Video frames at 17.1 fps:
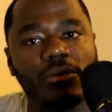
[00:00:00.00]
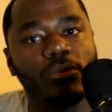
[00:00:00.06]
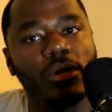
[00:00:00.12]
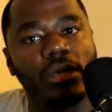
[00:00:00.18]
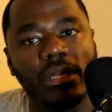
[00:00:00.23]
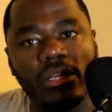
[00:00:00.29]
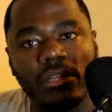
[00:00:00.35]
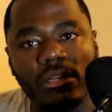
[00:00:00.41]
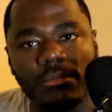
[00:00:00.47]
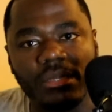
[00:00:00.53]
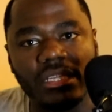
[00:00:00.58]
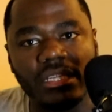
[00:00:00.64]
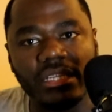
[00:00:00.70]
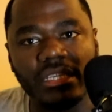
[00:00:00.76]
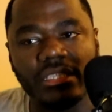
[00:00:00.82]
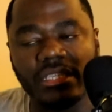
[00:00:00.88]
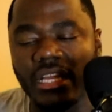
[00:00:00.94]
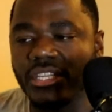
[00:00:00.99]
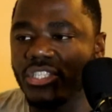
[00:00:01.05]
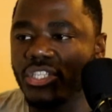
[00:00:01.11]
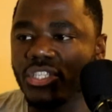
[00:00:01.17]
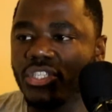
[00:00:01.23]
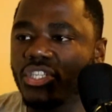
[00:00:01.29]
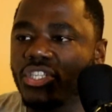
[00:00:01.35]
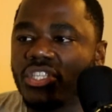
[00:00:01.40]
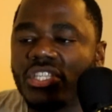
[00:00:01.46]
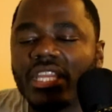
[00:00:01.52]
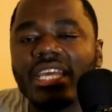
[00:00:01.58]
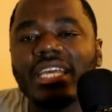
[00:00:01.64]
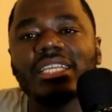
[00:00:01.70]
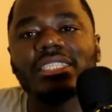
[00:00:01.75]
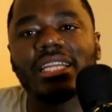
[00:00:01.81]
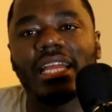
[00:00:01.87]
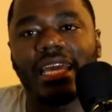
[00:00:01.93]
were a little misleading. Just
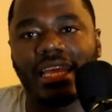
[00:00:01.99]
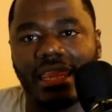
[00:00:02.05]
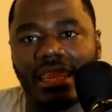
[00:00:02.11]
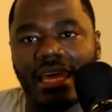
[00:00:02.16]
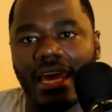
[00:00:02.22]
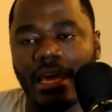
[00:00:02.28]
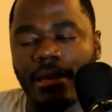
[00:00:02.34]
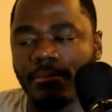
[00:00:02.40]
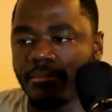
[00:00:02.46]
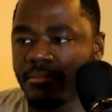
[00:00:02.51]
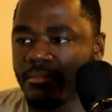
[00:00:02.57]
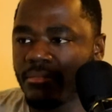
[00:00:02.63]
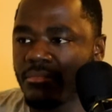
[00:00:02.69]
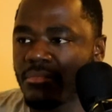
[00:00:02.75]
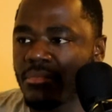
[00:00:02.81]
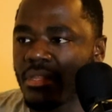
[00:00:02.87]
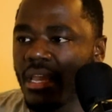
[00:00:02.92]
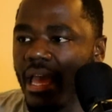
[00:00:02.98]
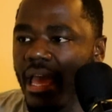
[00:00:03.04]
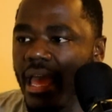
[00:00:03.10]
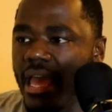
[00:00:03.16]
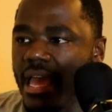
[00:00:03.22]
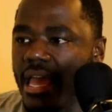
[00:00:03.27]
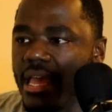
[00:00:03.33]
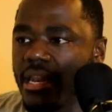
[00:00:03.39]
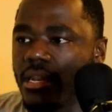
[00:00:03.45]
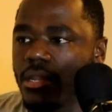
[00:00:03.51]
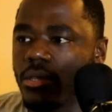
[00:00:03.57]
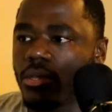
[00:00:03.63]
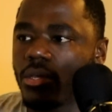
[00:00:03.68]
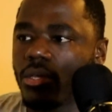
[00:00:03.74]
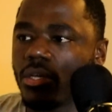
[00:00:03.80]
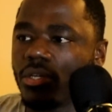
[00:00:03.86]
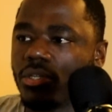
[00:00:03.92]
things like that. And
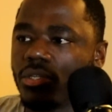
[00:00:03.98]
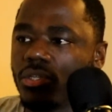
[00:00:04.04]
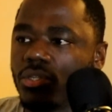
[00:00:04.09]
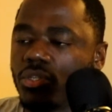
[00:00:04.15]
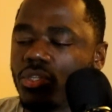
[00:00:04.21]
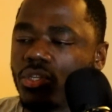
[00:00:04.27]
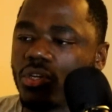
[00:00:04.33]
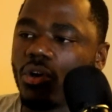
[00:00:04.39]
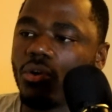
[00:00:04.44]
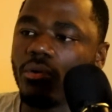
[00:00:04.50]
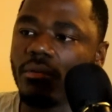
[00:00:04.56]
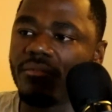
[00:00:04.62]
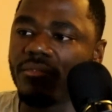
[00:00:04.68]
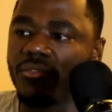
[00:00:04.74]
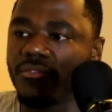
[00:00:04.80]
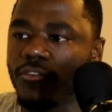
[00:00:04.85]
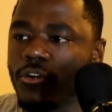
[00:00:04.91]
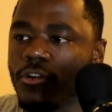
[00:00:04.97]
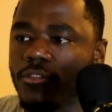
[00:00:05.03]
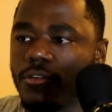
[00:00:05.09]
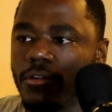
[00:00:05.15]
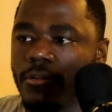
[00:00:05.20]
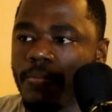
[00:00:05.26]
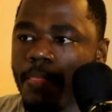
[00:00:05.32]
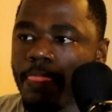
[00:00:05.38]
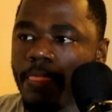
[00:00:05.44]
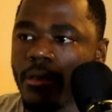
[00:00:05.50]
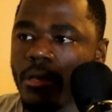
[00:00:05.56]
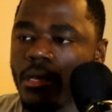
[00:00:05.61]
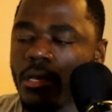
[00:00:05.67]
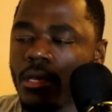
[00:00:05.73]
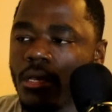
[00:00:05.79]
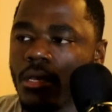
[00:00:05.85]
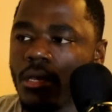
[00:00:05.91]
to go even further,
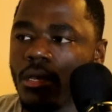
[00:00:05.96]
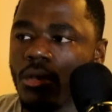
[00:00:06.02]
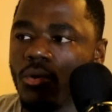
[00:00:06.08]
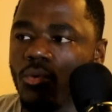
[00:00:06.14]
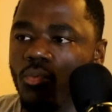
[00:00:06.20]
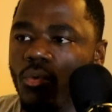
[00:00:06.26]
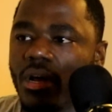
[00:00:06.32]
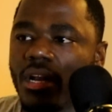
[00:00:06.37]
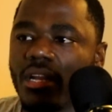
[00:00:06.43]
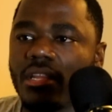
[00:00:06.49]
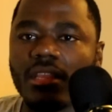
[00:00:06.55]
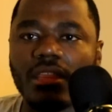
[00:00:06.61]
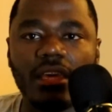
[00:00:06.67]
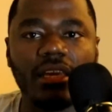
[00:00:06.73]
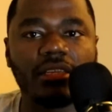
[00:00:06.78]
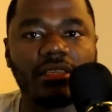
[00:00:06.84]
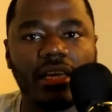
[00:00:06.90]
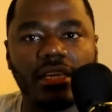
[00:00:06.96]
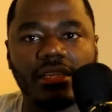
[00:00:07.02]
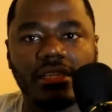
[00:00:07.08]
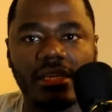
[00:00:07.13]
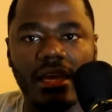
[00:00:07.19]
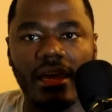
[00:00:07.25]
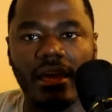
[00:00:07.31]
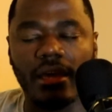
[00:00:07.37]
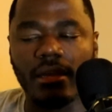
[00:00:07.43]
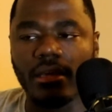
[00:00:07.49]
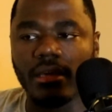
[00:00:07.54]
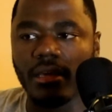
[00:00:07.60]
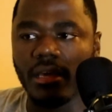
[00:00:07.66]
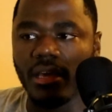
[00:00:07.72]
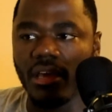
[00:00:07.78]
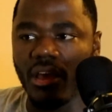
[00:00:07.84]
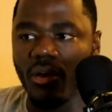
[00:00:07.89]
one of the things I said
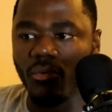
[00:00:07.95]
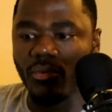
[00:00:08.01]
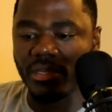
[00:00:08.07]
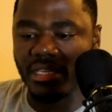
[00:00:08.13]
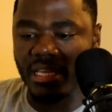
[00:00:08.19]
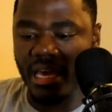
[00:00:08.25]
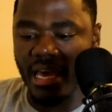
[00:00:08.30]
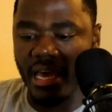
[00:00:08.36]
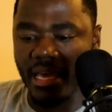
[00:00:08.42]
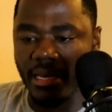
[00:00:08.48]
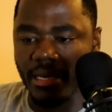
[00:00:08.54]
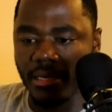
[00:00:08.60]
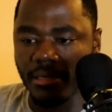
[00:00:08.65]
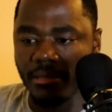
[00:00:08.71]
was that